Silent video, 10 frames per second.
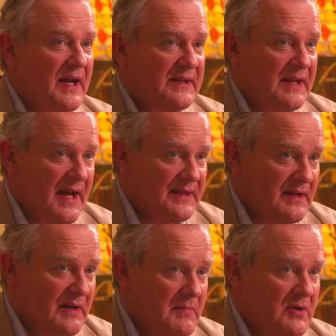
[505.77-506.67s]
And it had
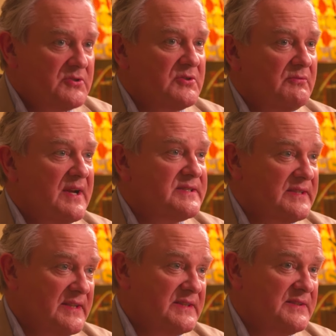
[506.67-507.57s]
an emotional
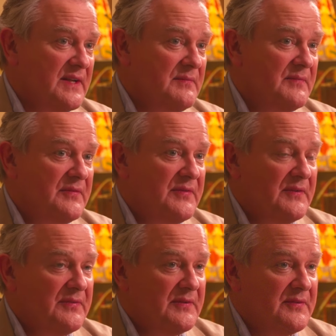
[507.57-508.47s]
resonance um,
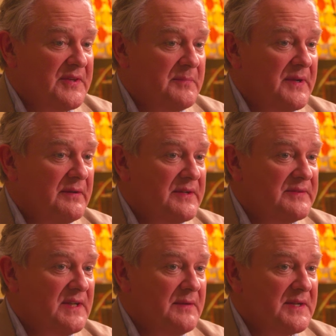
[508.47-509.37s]
for, for, for, the period
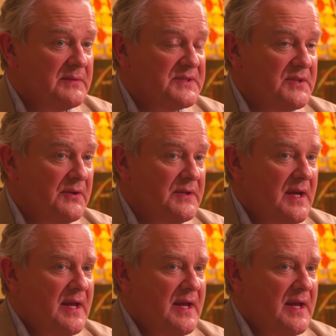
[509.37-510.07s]
of time that it was on.